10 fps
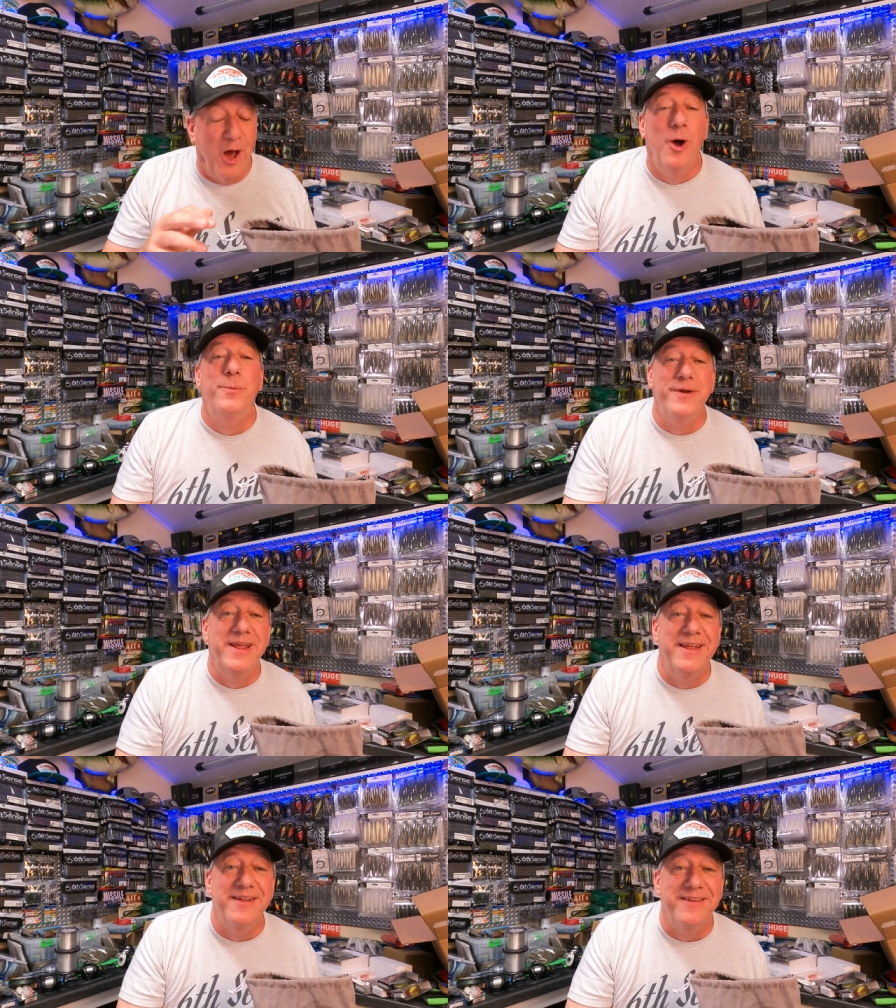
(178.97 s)
open
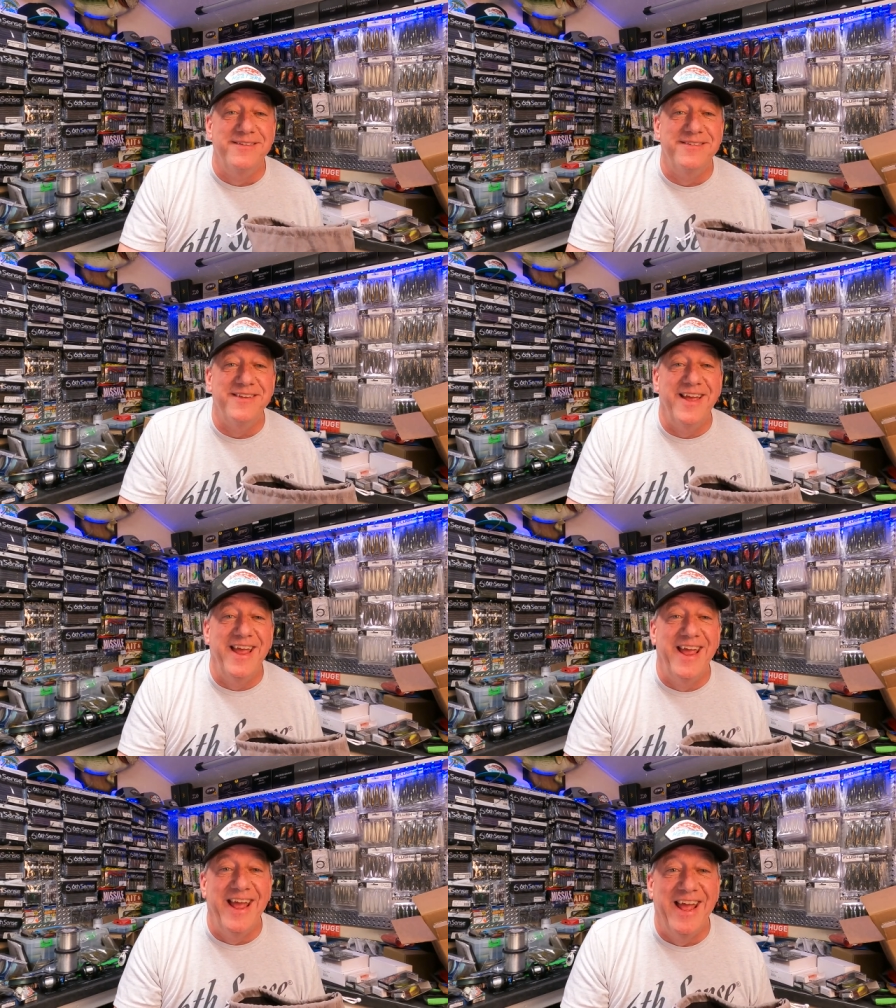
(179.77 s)
his,
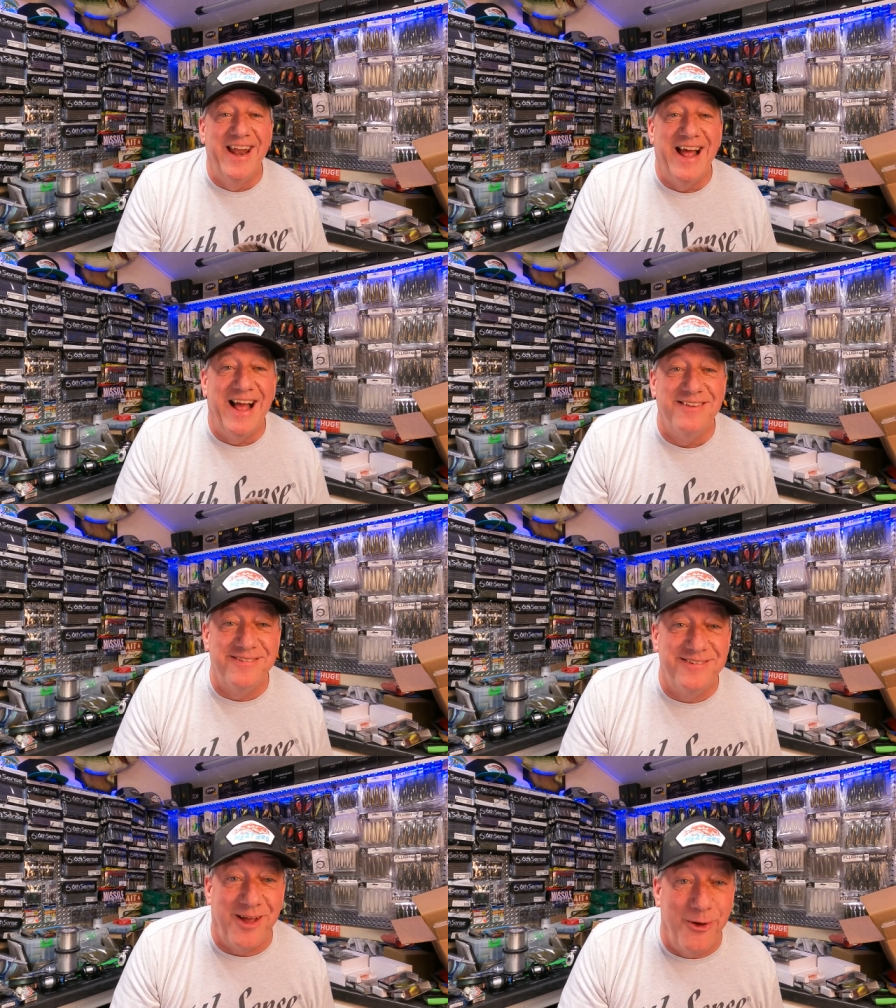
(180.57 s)
and I
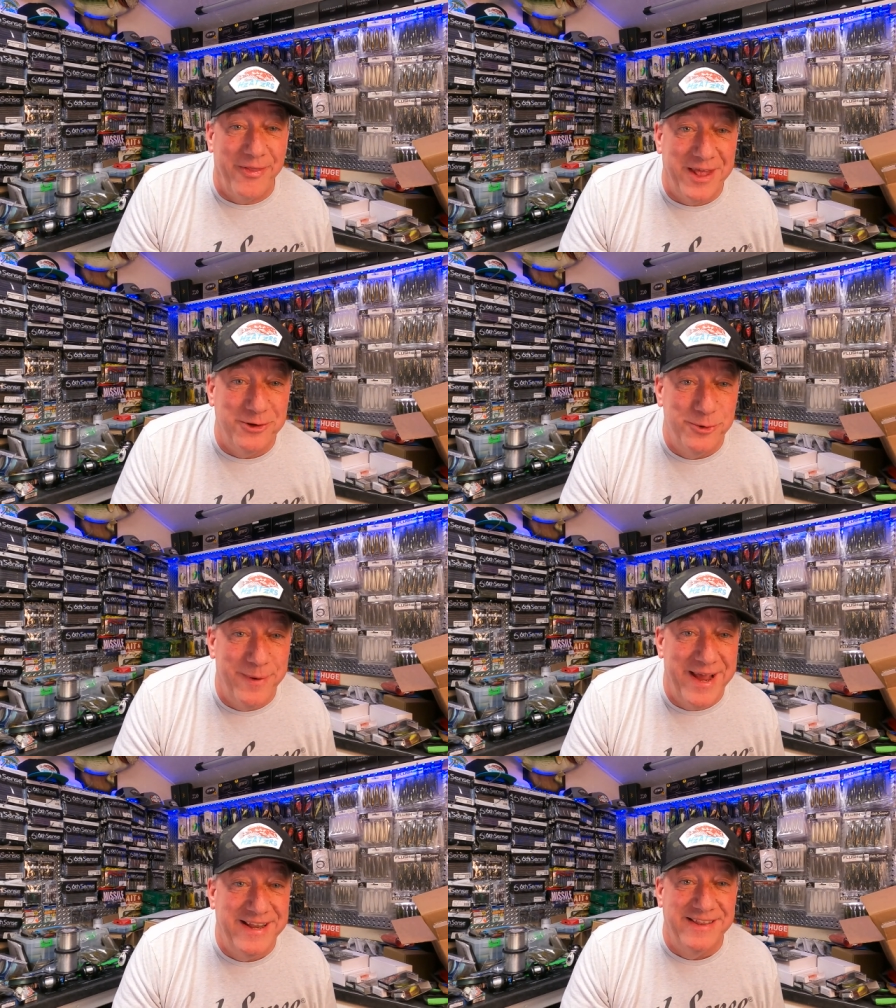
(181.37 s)
saw that new
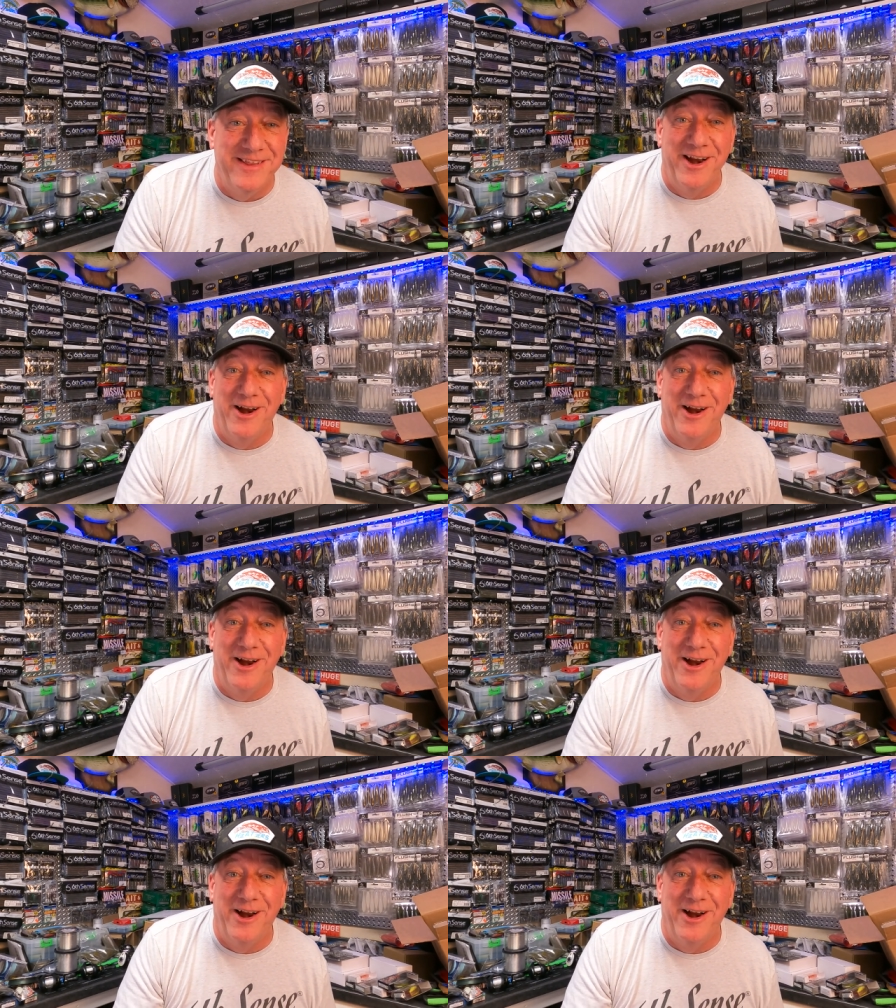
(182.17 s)
bait in